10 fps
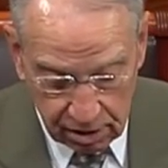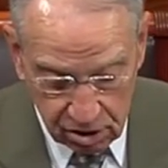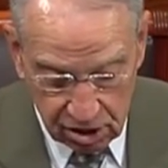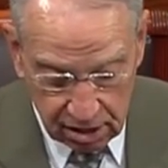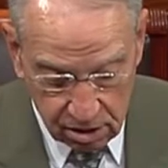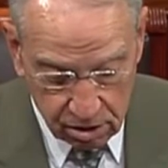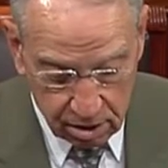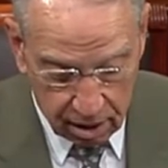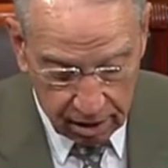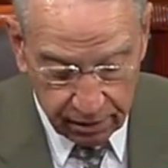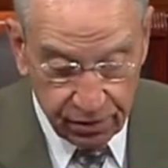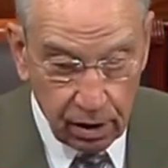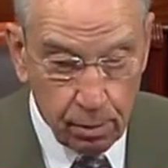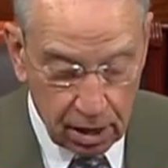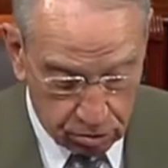insist on a
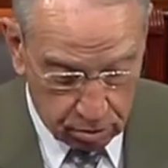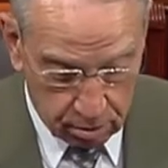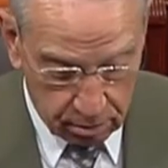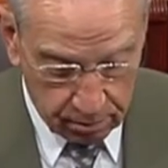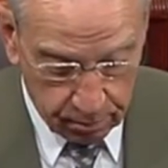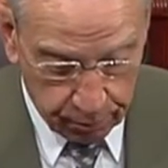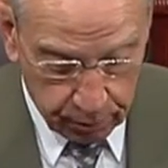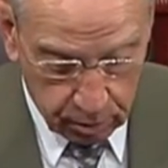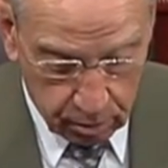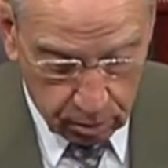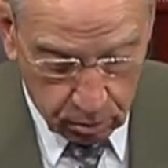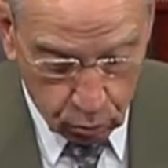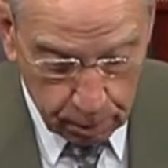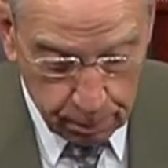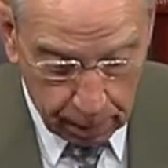filibuster,
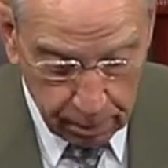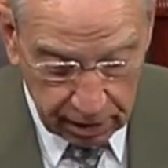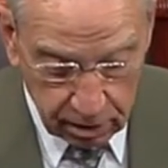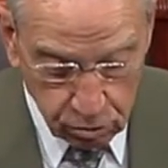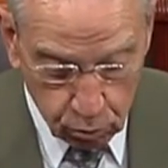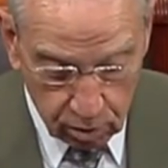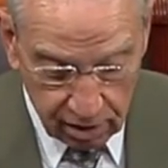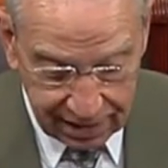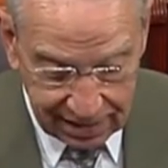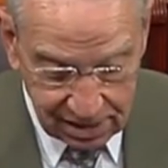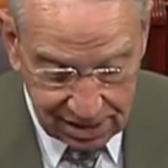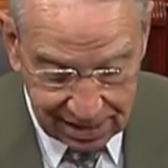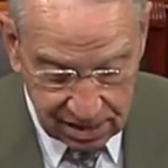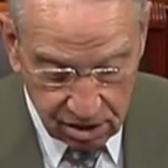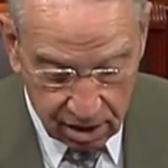Republicans will
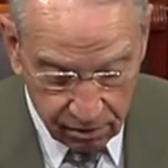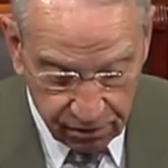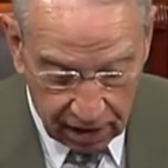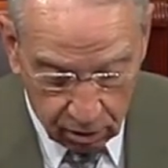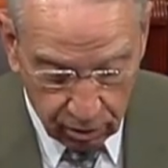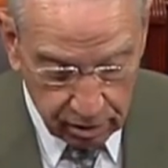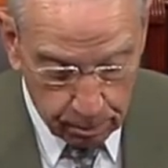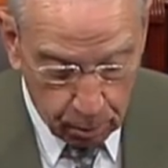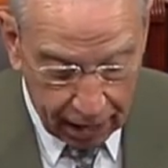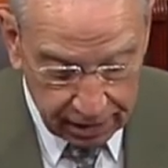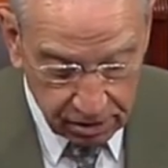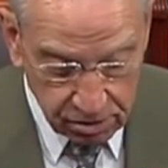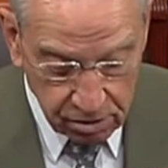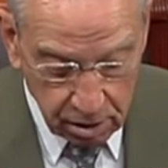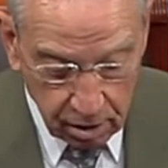insist on following the
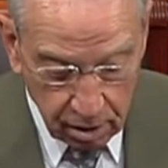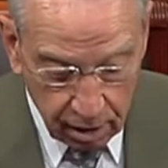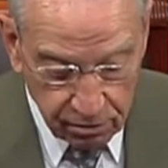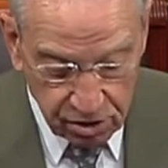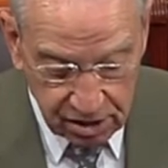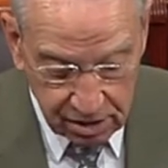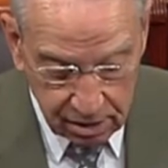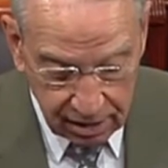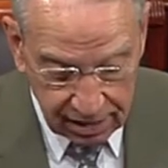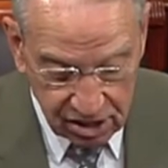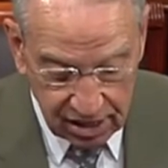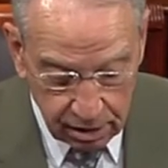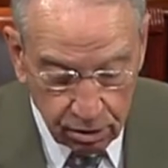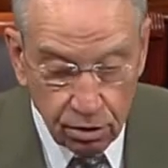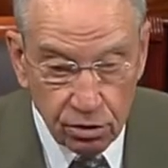practice of, that
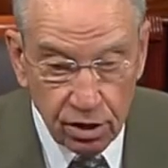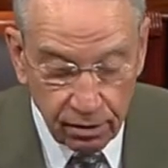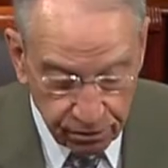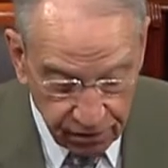senators have